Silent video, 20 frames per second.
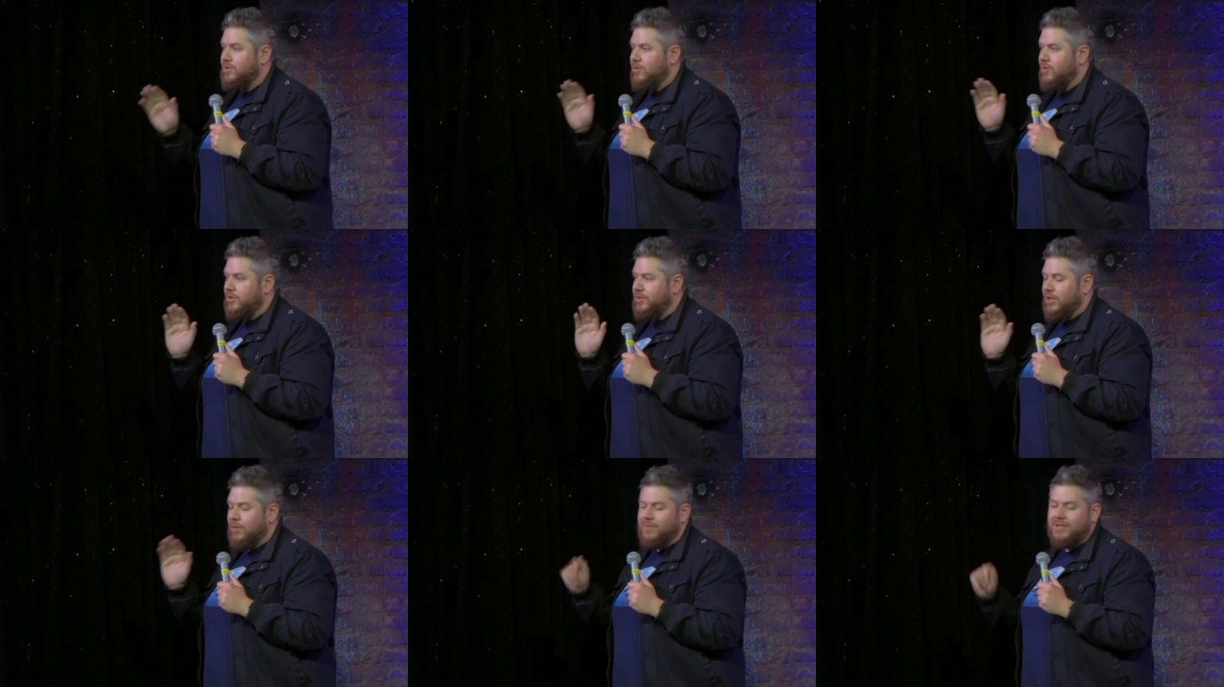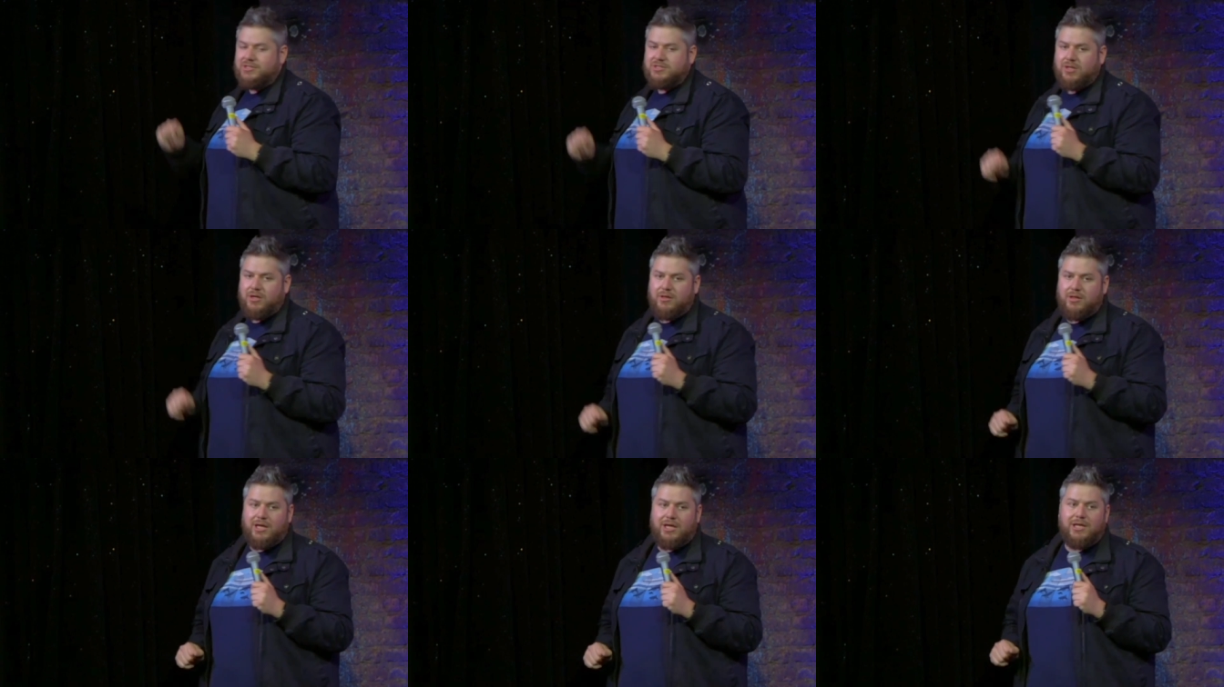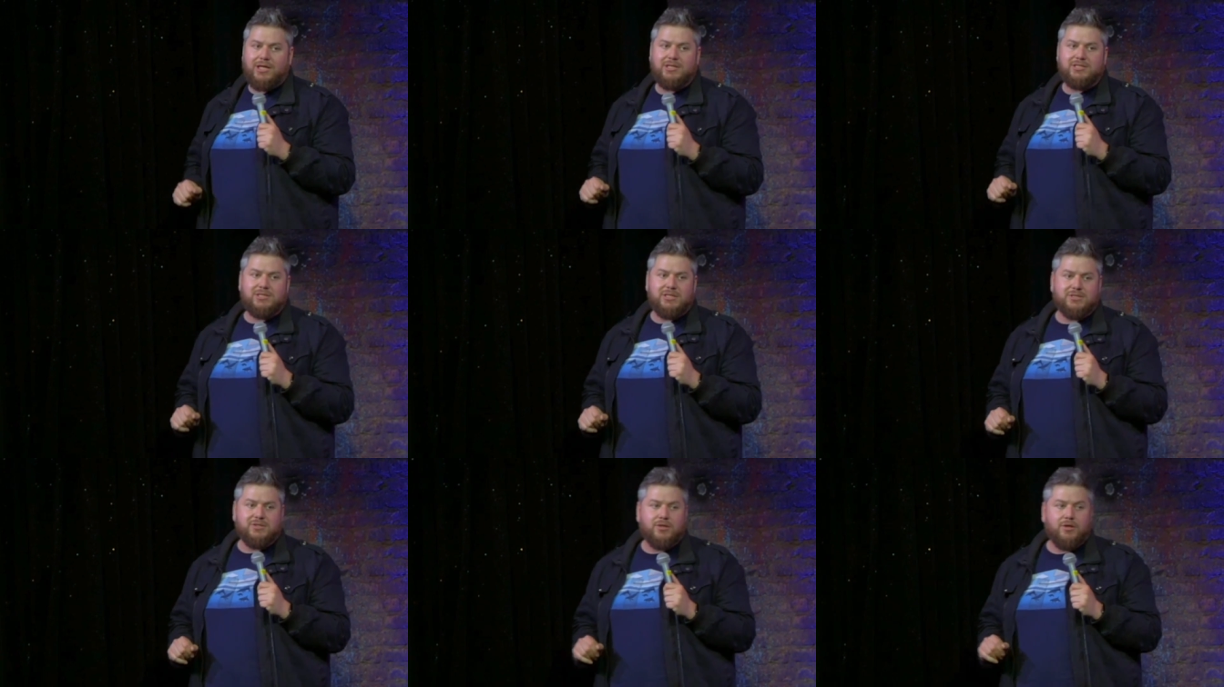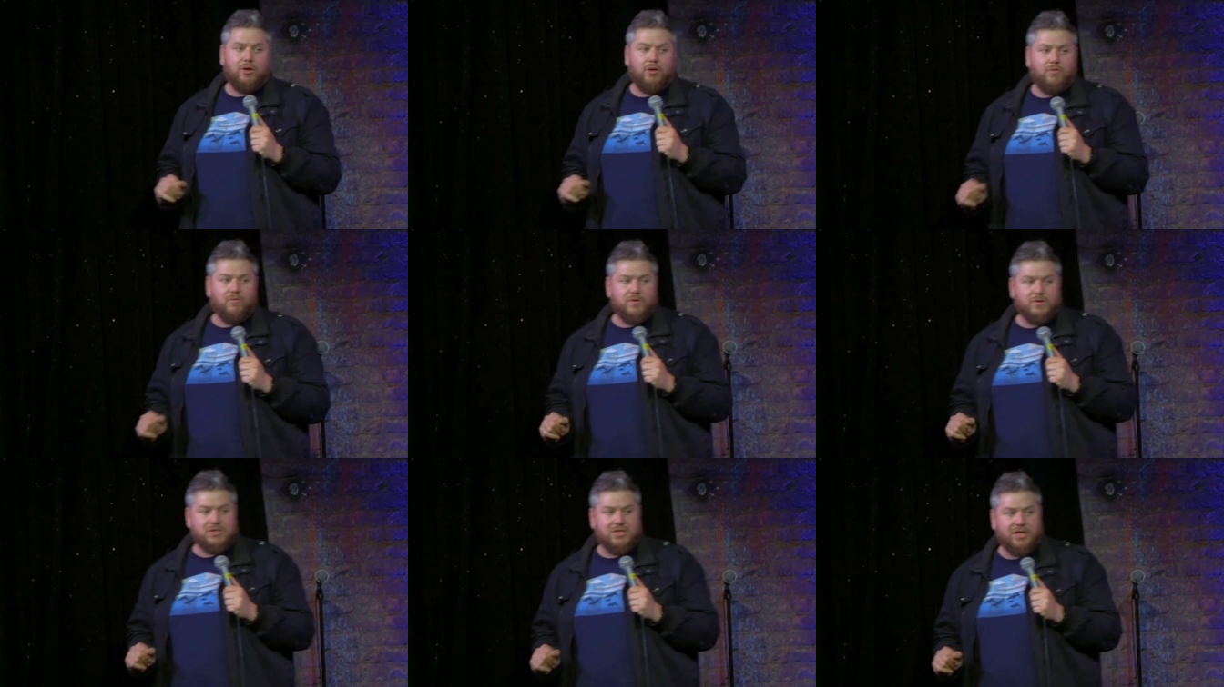But the only thing about Charlene is she's an
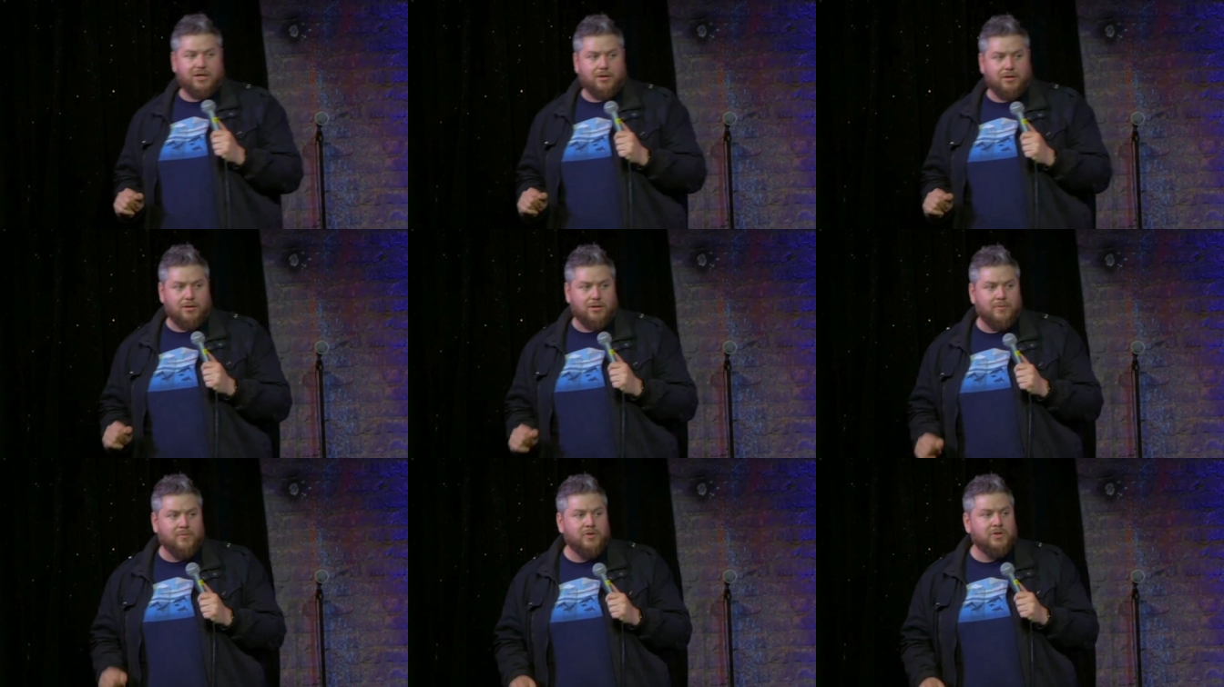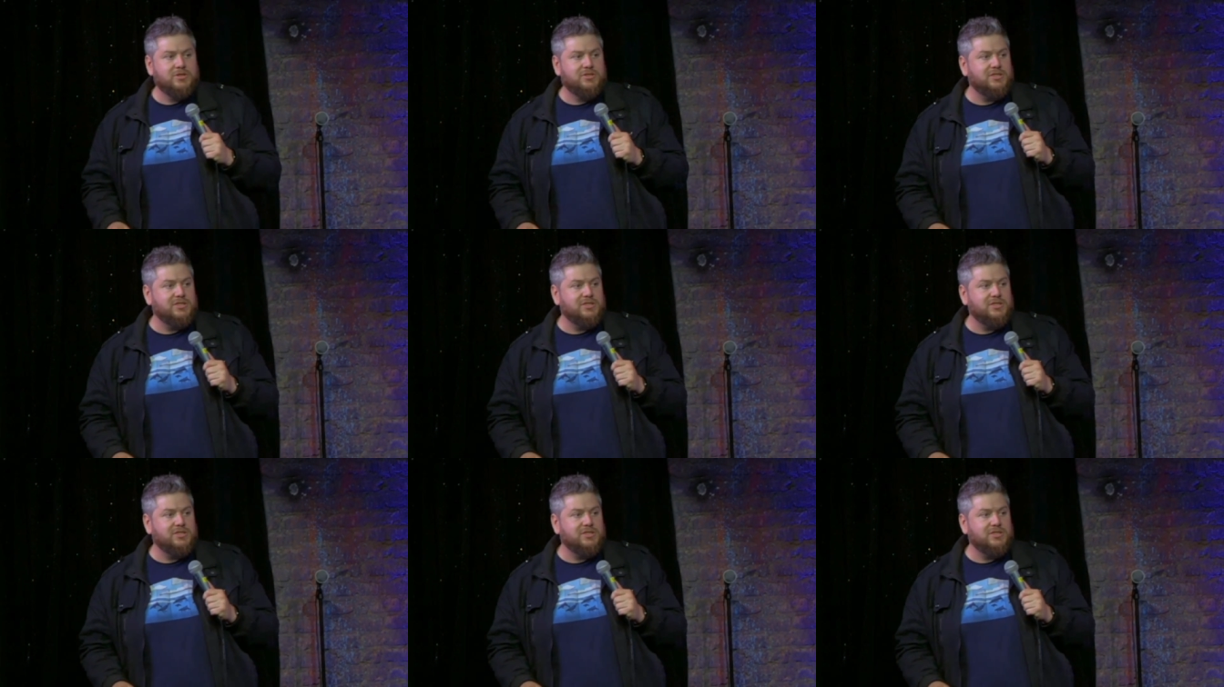oversharer.